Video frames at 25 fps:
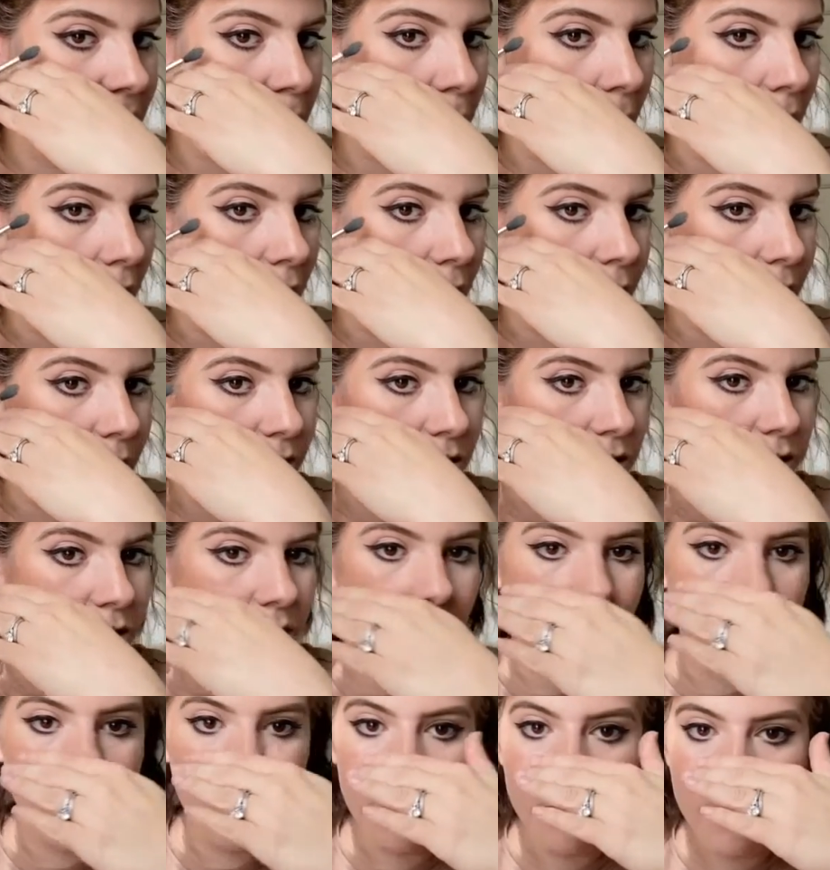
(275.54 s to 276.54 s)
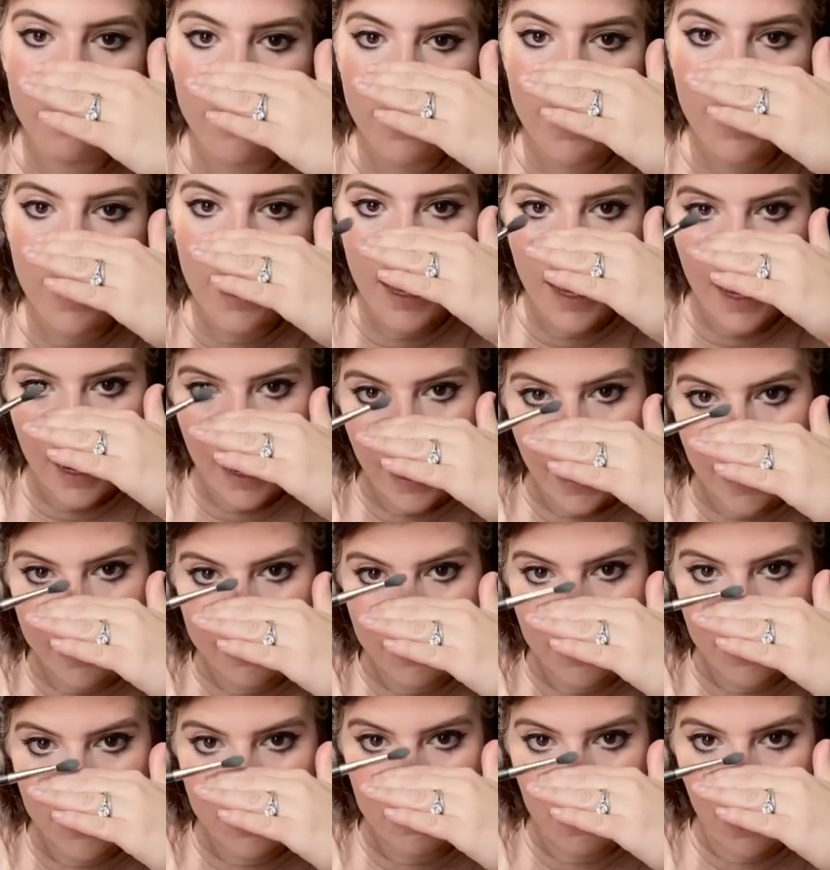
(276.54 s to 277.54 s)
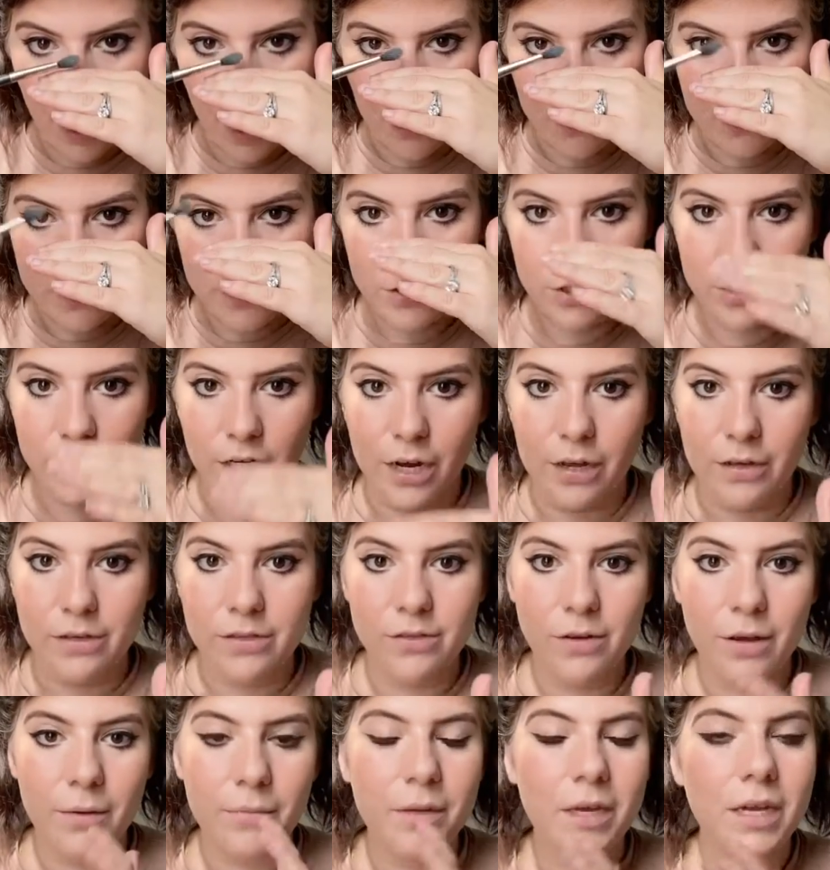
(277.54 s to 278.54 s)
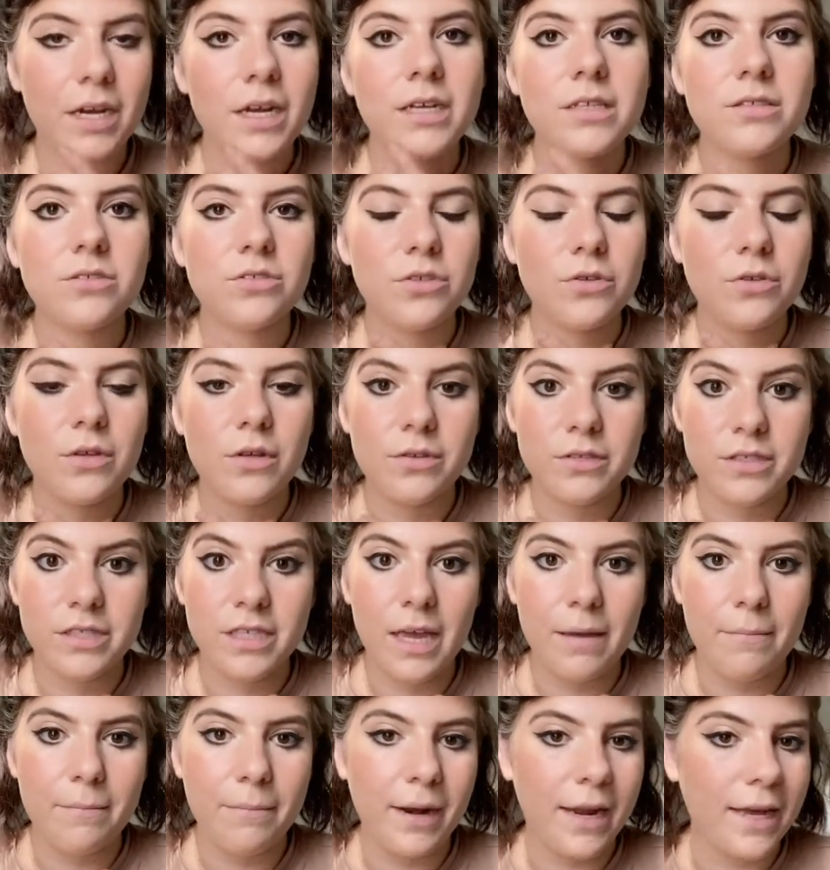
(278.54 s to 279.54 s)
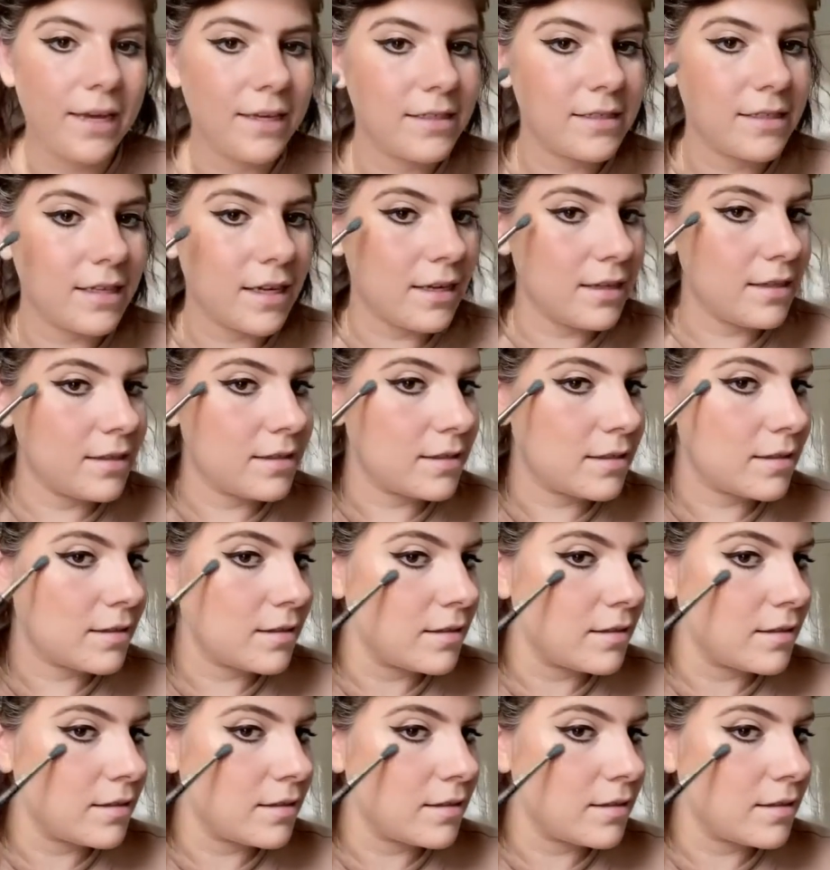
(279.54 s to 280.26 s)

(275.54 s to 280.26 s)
part would show and this part would show, so I'm going to do those same places.